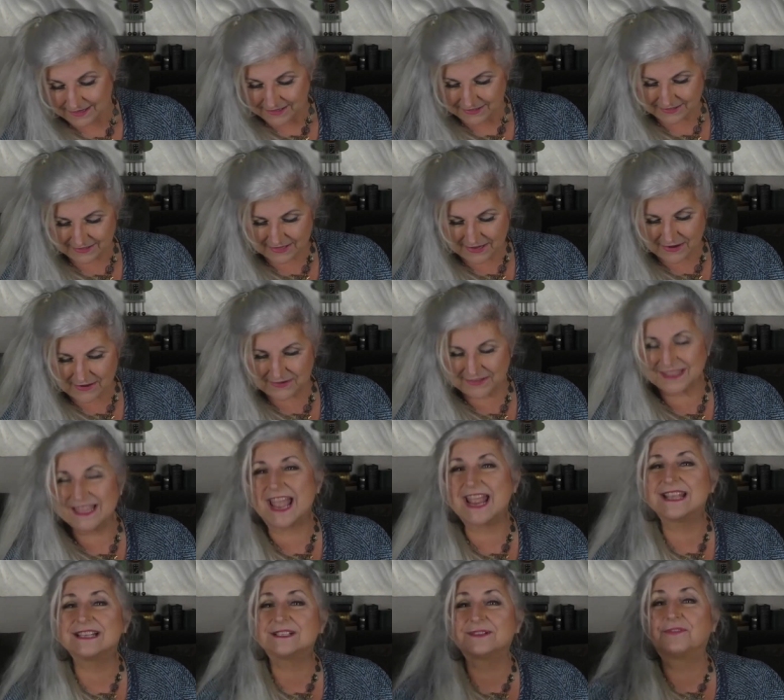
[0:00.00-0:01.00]
So
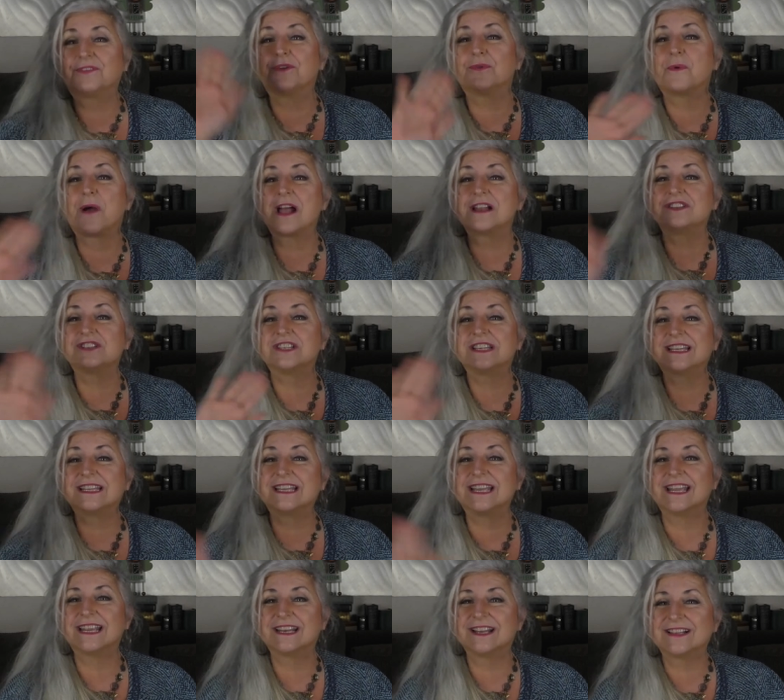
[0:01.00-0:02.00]
thanks for watching,
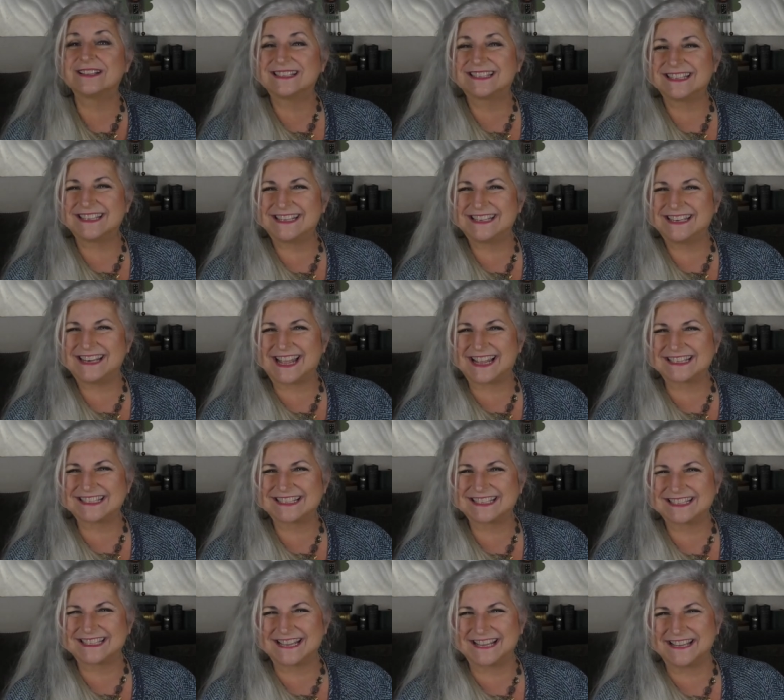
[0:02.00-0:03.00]
and I'll see you
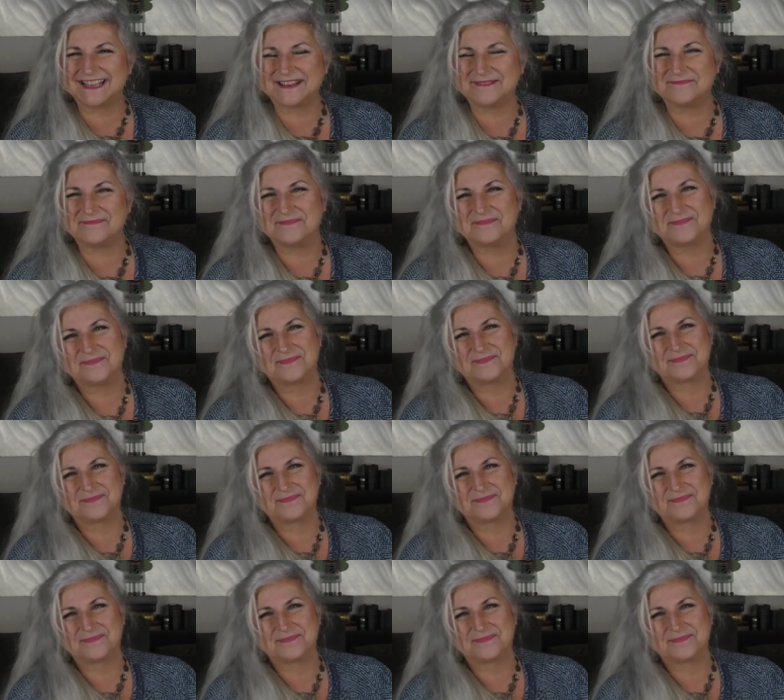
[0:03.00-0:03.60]
next time.